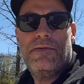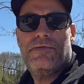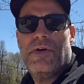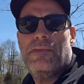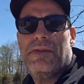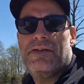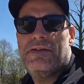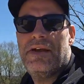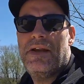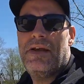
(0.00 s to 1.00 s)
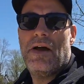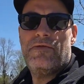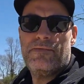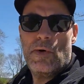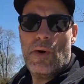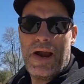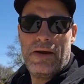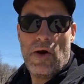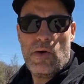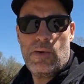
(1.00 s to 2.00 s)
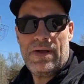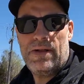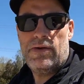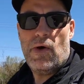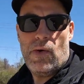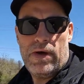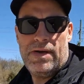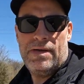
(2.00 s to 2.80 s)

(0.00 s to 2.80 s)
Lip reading: from the city of Marengo, Illinois.